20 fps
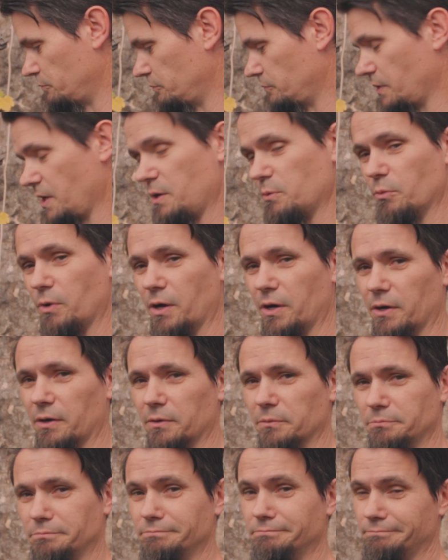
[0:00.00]

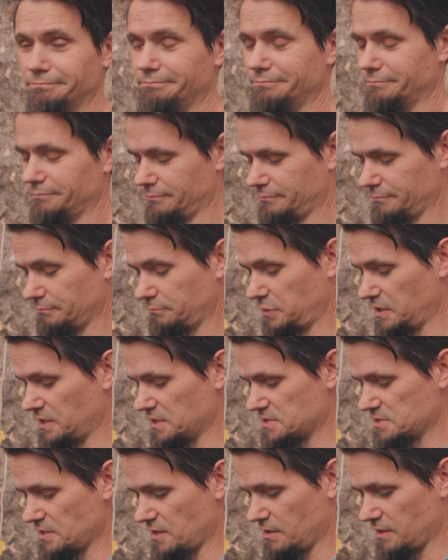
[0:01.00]
rainwater beat
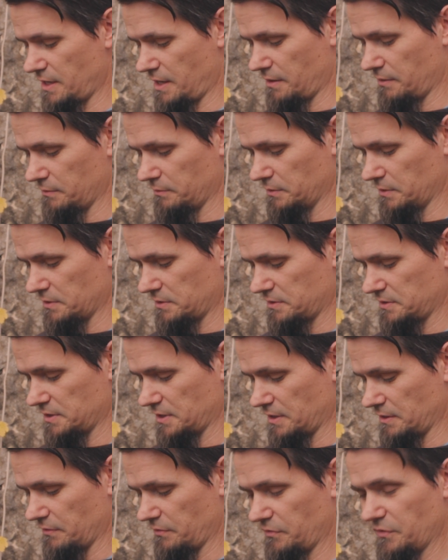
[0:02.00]
us all out with
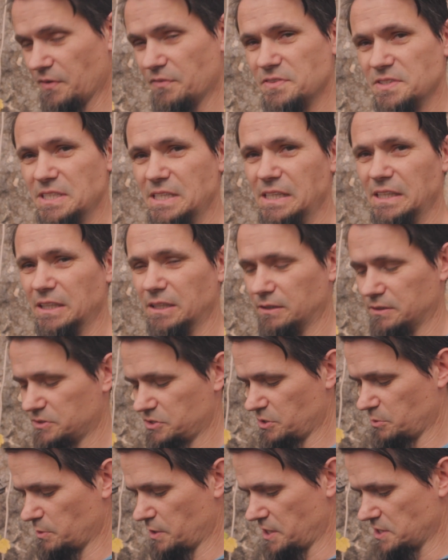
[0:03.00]
15
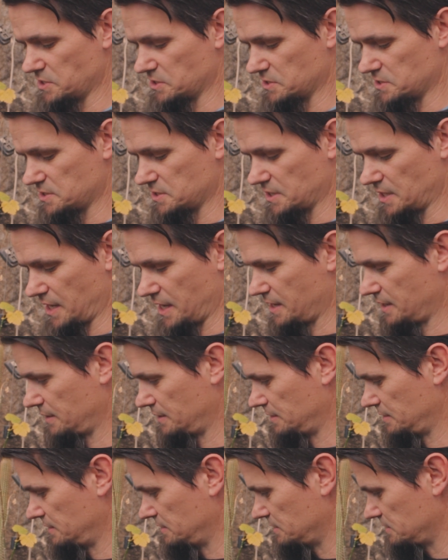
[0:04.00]
germinations today.
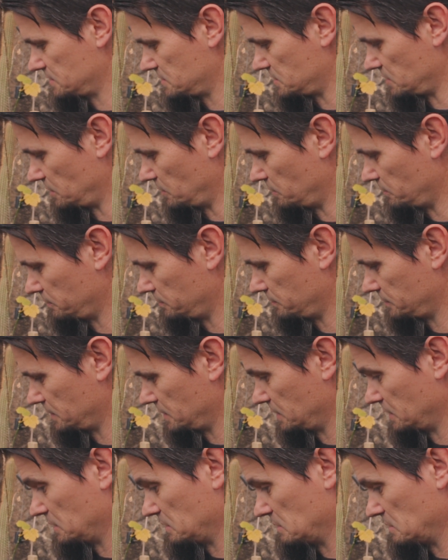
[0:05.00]
So
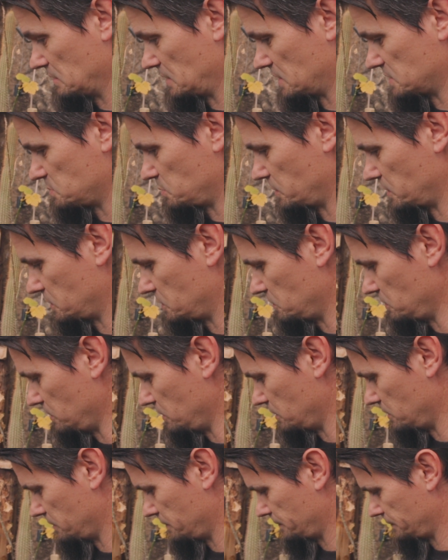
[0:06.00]
that's pretty
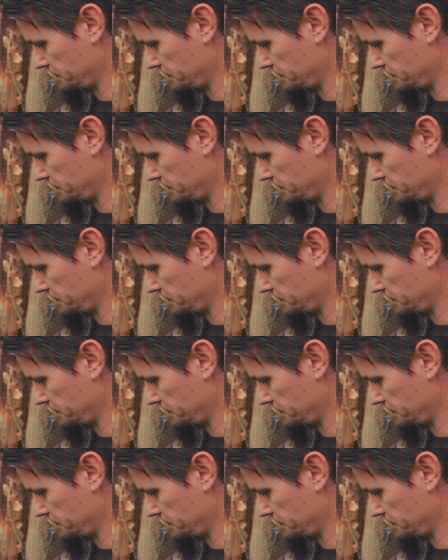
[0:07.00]
cool.